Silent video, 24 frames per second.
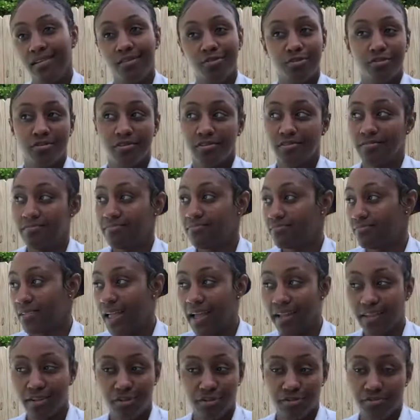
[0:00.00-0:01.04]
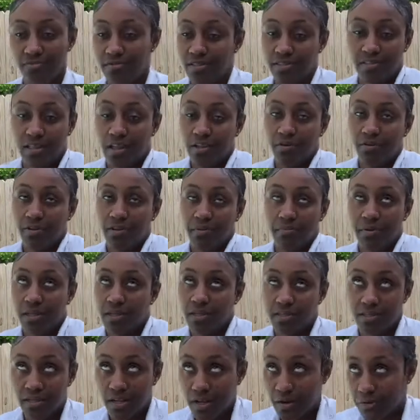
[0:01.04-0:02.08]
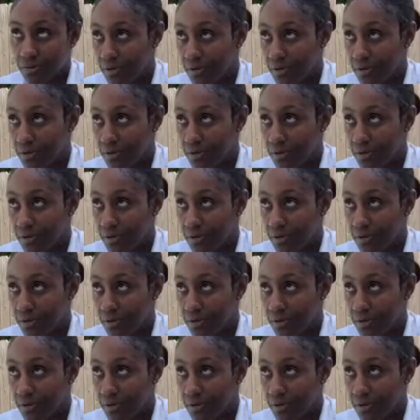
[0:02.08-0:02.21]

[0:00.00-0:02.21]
It's like you're in the military.